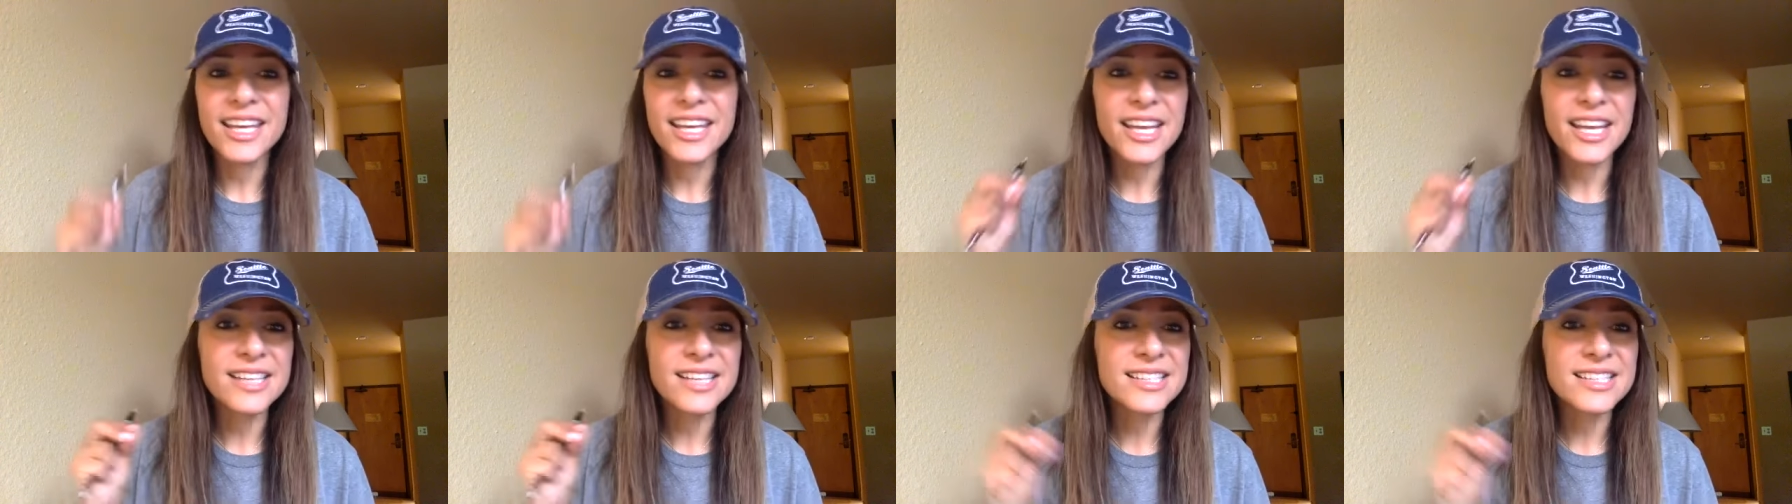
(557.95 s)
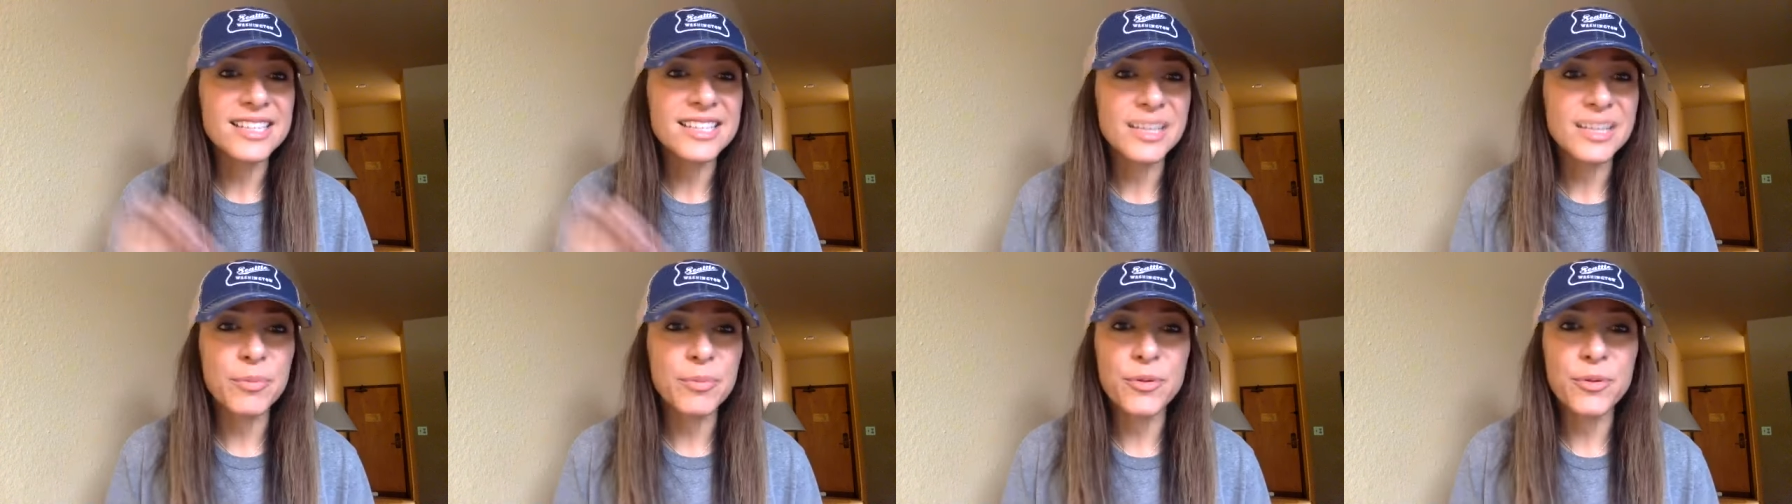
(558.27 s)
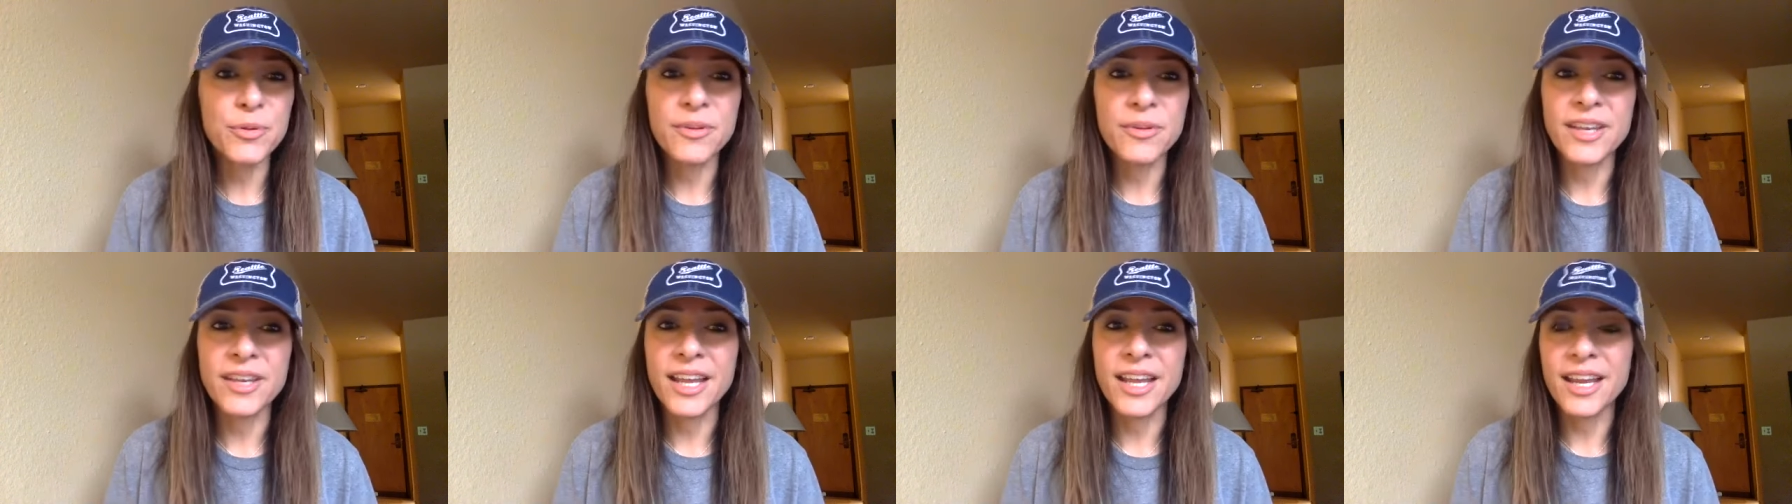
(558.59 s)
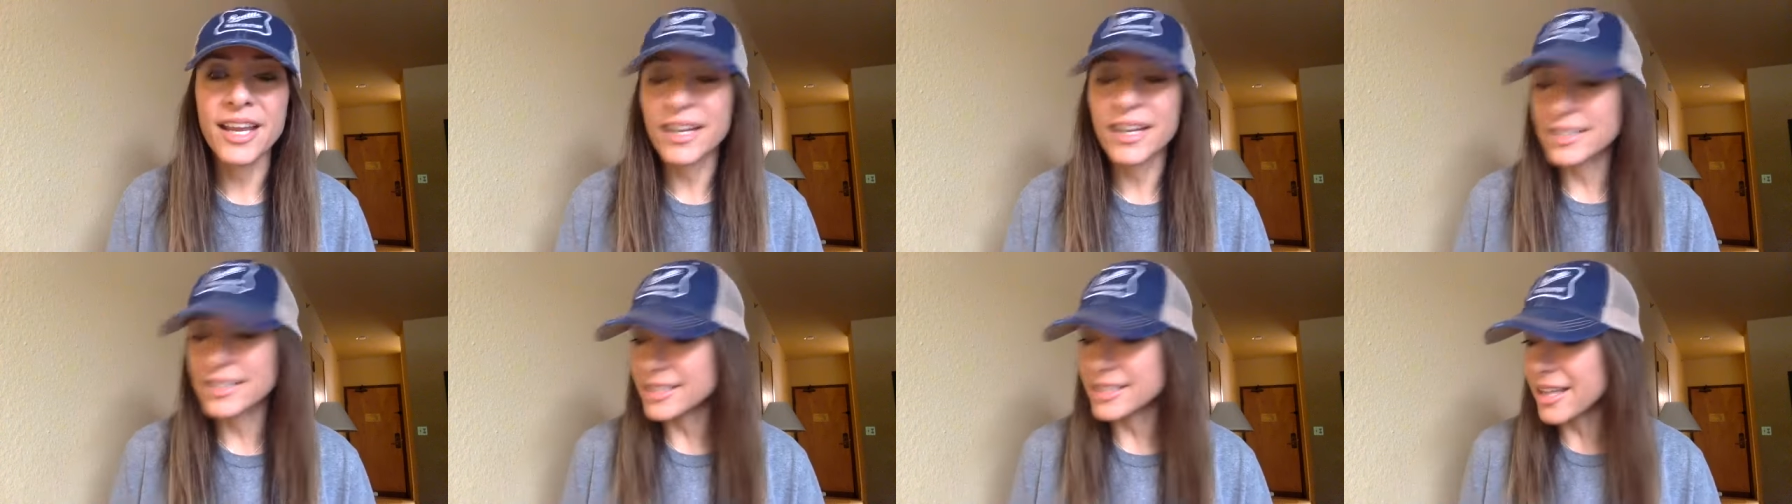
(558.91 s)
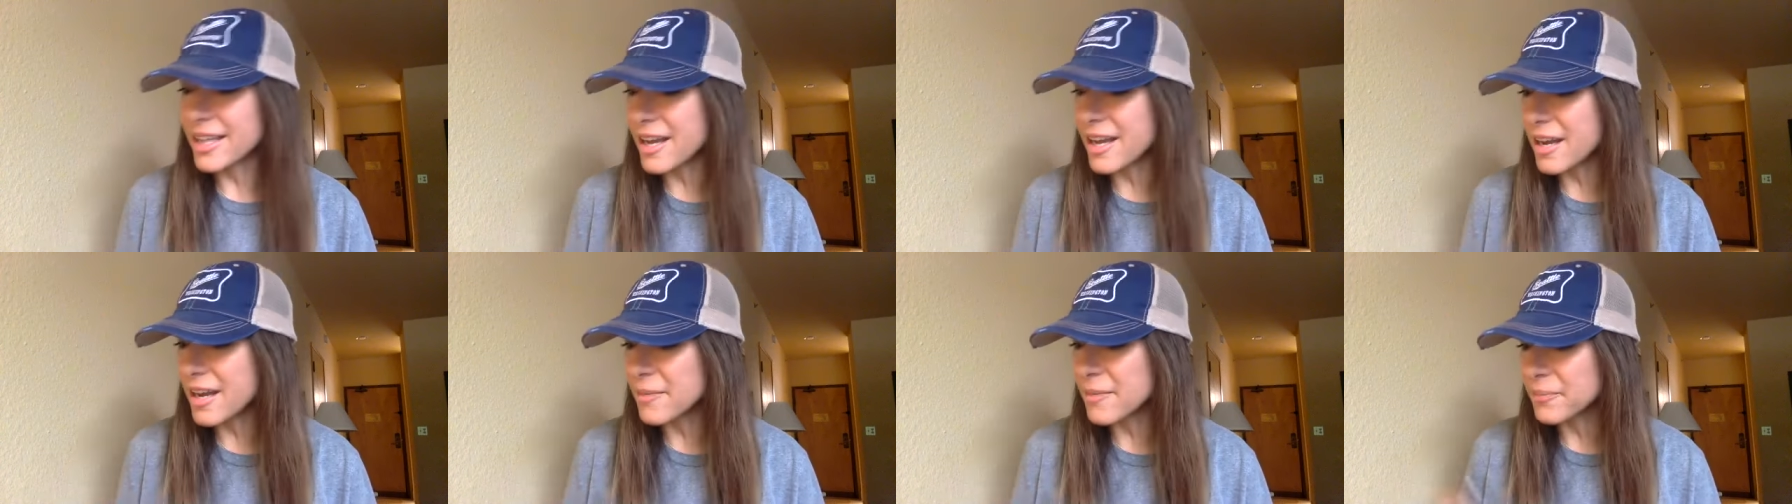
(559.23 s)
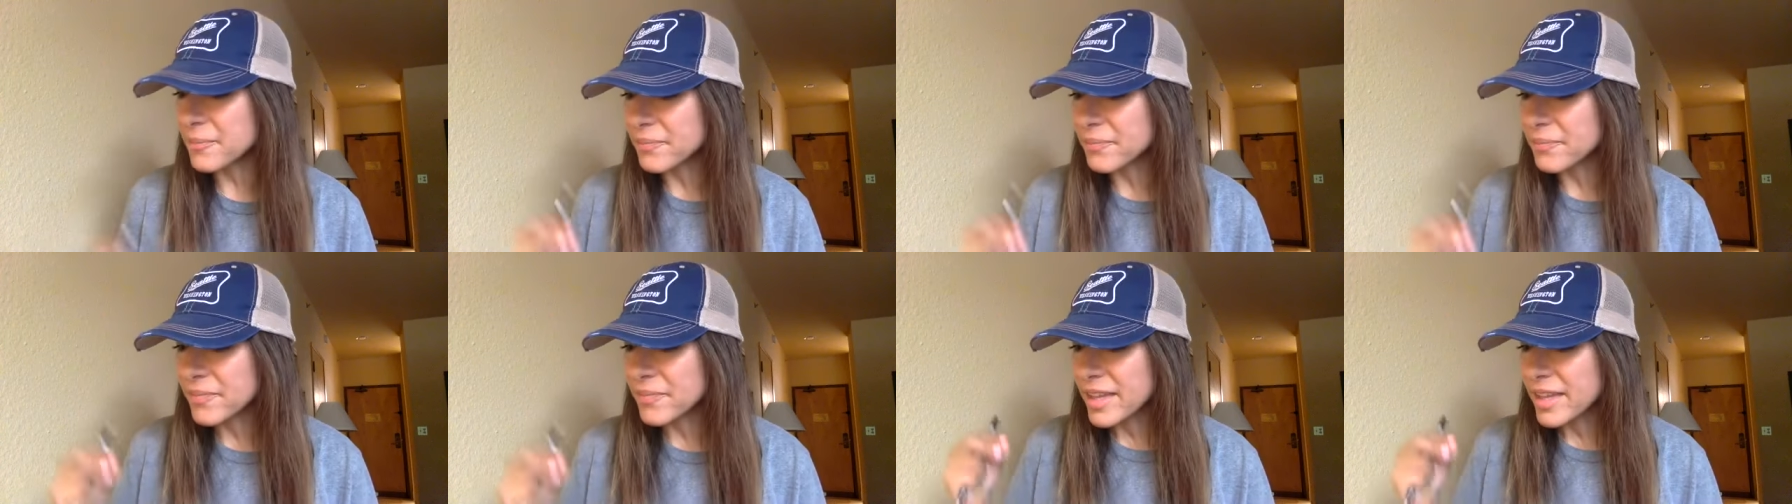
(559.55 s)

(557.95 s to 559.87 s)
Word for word: can't sleep through the night. Um,